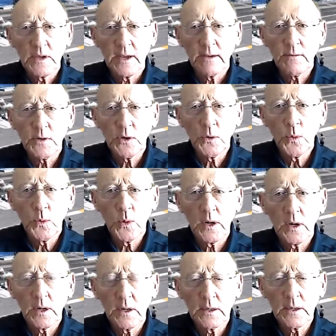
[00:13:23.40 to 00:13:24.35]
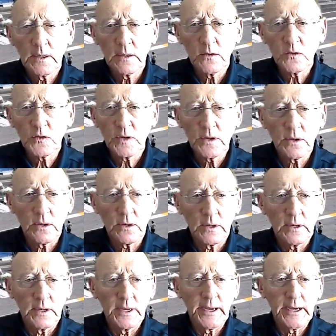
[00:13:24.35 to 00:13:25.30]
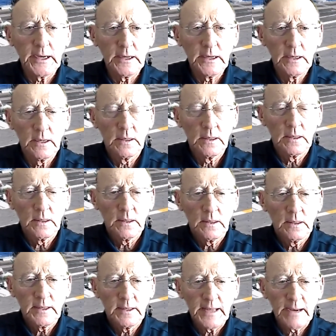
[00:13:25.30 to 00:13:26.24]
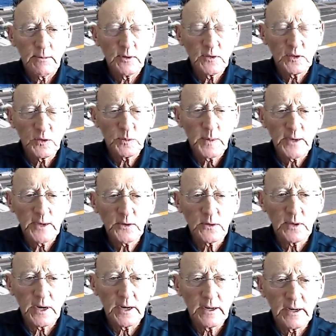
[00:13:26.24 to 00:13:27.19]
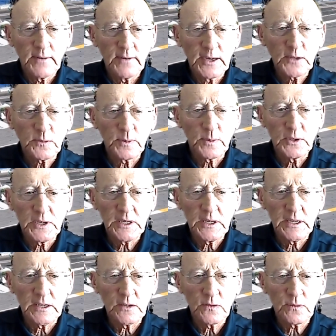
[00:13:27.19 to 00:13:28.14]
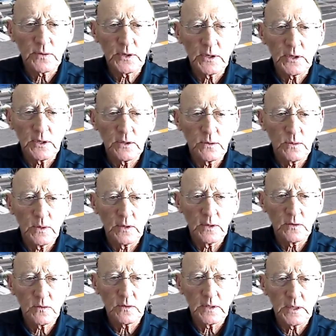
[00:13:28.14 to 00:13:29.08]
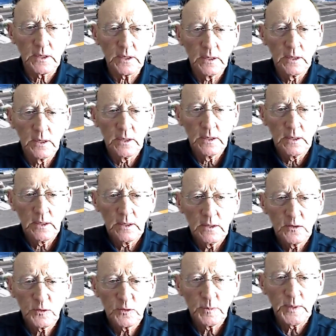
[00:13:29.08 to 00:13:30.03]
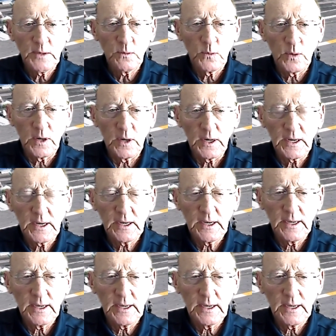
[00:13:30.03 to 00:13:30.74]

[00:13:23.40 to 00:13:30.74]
you were considered that was a special area of expertise for you, was the spin work.